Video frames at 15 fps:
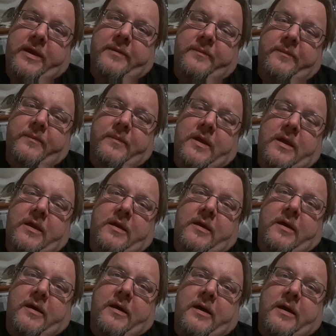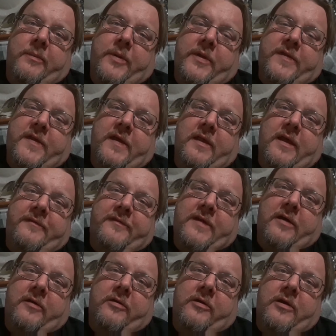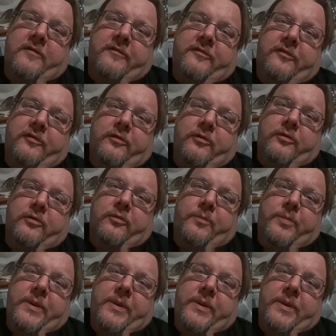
but they left out enough to